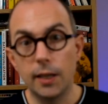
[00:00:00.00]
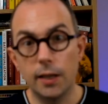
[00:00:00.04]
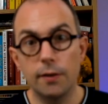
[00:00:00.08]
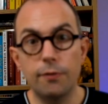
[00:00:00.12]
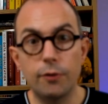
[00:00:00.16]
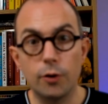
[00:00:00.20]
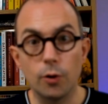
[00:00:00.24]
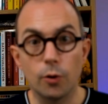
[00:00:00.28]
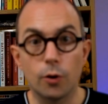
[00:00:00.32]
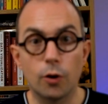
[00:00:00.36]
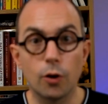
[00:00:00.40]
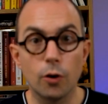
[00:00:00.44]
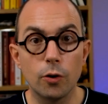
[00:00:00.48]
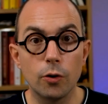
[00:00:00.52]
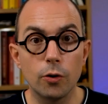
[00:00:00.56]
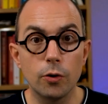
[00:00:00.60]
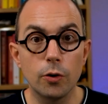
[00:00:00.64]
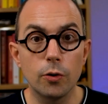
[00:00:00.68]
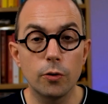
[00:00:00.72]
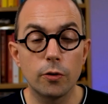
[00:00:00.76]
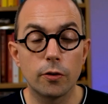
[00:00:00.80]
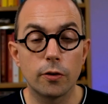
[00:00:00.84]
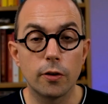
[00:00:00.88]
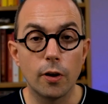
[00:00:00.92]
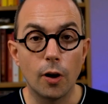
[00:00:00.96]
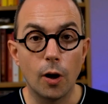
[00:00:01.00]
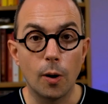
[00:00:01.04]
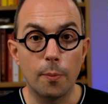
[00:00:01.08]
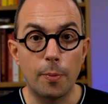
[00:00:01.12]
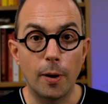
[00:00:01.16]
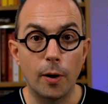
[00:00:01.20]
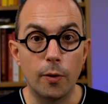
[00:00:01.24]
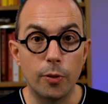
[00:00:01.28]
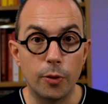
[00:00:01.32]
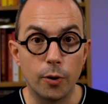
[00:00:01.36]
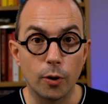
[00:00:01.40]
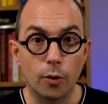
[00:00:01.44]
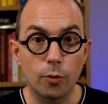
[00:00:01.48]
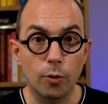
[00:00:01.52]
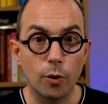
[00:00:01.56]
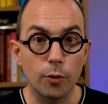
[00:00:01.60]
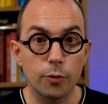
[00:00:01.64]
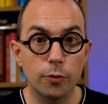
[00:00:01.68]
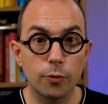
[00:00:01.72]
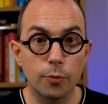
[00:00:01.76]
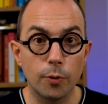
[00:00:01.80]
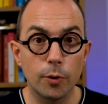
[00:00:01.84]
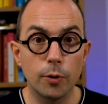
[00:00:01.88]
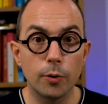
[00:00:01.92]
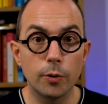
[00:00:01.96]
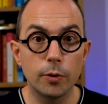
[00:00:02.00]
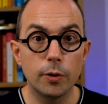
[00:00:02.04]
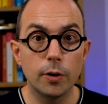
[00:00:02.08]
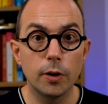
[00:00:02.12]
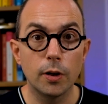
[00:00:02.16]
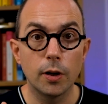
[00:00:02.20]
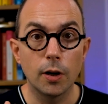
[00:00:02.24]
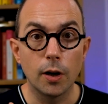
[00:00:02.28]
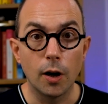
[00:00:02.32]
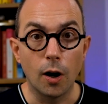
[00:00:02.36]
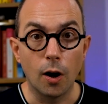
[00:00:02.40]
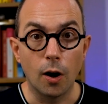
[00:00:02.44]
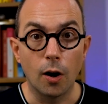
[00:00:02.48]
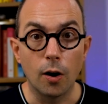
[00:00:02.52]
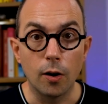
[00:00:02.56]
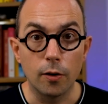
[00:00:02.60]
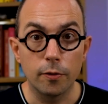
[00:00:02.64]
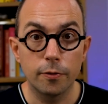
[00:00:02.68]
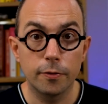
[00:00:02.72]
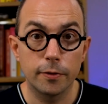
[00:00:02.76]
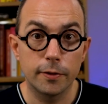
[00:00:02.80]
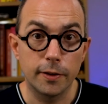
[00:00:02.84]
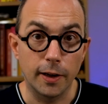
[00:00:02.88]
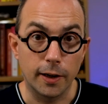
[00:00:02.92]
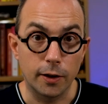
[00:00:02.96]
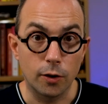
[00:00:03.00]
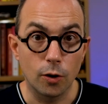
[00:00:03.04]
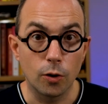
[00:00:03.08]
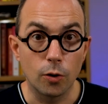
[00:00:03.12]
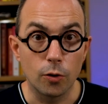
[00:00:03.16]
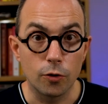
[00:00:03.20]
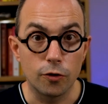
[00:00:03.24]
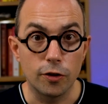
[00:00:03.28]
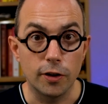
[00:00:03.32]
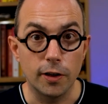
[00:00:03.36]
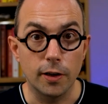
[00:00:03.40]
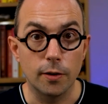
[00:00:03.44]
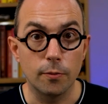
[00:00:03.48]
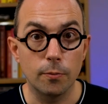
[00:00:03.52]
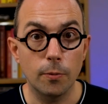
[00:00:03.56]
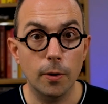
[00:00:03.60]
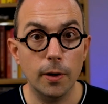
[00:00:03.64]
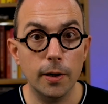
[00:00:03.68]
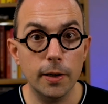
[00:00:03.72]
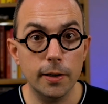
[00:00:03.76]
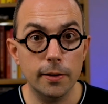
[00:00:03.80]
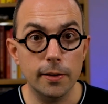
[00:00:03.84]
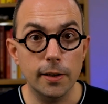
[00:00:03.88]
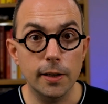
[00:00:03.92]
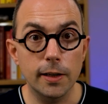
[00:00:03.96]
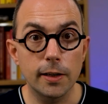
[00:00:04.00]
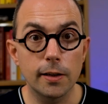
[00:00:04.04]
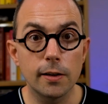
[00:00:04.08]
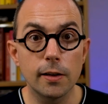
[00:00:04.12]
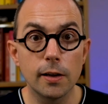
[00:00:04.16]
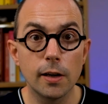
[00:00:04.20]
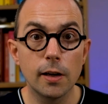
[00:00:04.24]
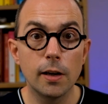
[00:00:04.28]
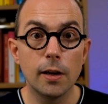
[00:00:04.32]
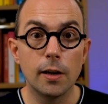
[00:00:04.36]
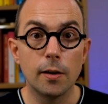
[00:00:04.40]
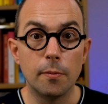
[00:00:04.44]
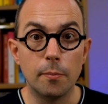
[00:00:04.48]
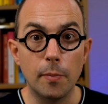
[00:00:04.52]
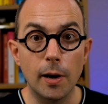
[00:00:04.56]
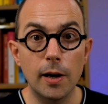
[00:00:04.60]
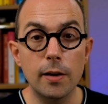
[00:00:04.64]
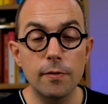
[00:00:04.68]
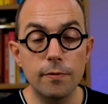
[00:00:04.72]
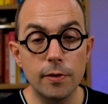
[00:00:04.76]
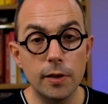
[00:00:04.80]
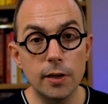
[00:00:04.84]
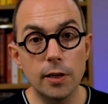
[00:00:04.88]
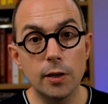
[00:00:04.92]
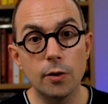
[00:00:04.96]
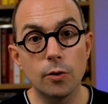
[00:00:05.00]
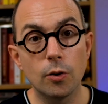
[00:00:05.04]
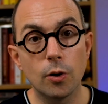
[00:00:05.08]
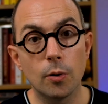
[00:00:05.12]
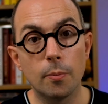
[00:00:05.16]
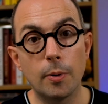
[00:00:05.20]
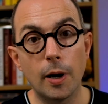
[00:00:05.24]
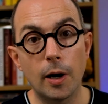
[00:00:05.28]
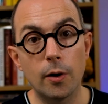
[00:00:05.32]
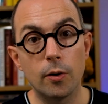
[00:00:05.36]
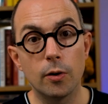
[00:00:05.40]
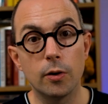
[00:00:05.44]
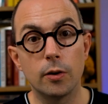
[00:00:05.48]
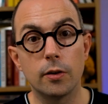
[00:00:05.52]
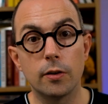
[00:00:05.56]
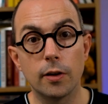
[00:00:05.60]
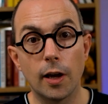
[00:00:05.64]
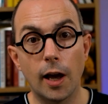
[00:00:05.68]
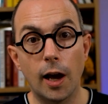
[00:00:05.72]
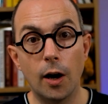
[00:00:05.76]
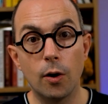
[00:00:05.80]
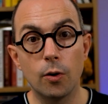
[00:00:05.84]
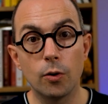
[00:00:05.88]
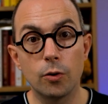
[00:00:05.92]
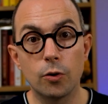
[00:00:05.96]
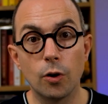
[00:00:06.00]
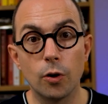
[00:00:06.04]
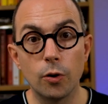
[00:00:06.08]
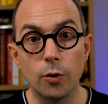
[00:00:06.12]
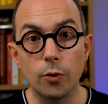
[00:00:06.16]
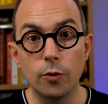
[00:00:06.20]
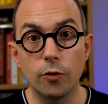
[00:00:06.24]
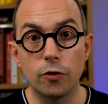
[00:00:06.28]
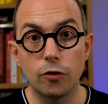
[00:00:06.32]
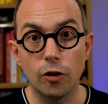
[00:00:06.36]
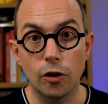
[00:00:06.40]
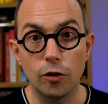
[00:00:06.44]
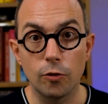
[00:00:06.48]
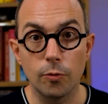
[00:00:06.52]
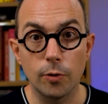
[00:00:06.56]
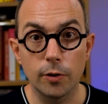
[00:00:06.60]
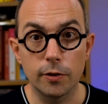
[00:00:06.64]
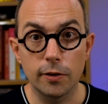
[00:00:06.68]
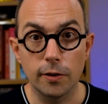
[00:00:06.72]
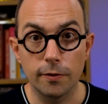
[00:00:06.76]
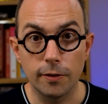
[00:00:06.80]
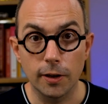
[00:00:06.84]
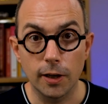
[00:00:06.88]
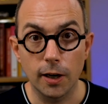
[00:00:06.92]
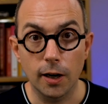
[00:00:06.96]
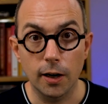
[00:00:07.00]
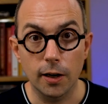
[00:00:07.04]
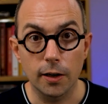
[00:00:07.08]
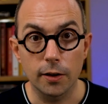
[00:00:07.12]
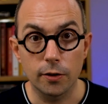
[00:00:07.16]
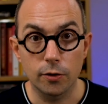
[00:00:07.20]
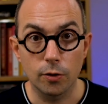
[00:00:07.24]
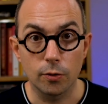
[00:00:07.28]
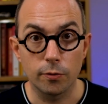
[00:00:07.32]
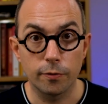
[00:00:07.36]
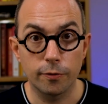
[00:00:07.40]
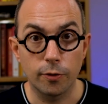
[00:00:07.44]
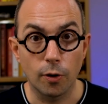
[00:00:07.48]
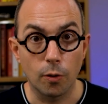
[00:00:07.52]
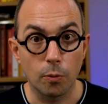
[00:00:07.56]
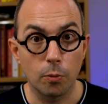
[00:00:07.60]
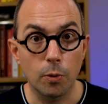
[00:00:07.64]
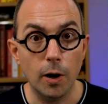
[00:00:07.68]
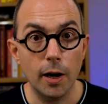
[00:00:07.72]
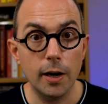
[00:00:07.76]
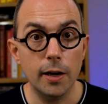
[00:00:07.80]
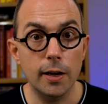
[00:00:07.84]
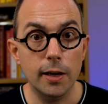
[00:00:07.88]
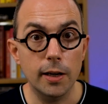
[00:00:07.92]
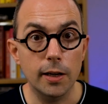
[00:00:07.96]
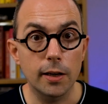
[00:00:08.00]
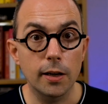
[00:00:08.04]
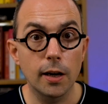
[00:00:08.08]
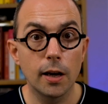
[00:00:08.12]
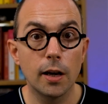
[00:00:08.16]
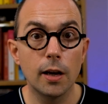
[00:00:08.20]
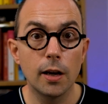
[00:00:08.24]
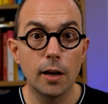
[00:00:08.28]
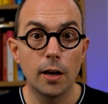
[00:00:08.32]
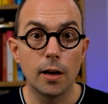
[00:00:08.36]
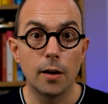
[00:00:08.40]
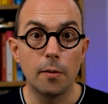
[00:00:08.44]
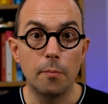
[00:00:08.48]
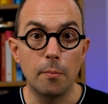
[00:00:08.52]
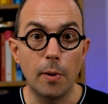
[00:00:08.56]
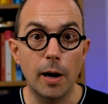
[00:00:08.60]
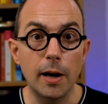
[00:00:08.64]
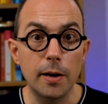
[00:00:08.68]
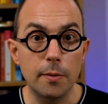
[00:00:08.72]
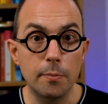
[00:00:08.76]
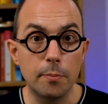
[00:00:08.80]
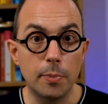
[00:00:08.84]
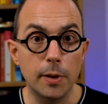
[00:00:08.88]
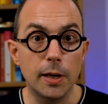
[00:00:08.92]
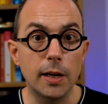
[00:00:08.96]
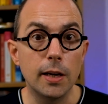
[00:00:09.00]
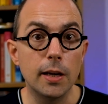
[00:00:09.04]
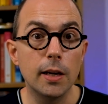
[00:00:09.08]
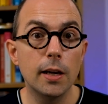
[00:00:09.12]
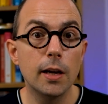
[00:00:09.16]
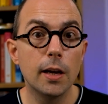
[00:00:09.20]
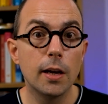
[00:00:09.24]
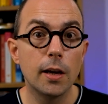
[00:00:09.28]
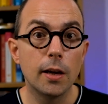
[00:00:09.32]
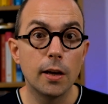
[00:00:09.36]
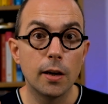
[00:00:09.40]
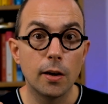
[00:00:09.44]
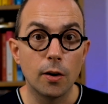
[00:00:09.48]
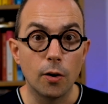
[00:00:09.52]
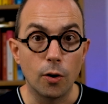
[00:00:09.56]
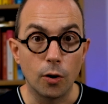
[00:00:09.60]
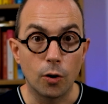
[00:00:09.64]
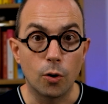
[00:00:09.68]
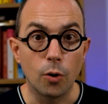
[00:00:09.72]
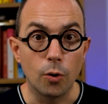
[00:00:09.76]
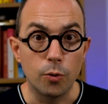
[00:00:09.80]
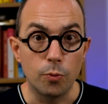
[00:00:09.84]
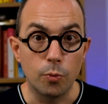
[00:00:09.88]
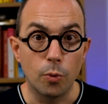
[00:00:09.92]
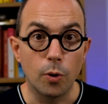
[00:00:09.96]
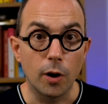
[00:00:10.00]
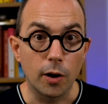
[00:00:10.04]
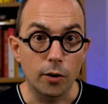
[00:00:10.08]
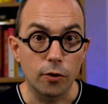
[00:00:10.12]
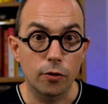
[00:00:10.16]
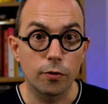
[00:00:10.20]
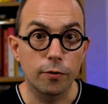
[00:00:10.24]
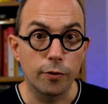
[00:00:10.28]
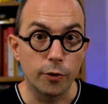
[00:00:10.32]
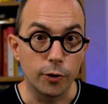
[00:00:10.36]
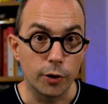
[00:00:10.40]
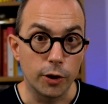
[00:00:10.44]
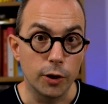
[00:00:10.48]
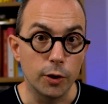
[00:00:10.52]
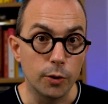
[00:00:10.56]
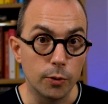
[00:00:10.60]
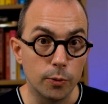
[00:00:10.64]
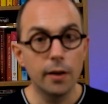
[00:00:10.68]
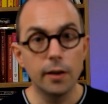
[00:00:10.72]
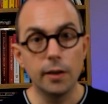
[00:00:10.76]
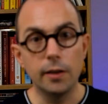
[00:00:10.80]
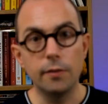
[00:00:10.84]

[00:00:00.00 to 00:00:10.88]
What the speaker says: If you're curious about the crossroad of technology and writing, my video about how to use generative AI for writing might be a good watch for you.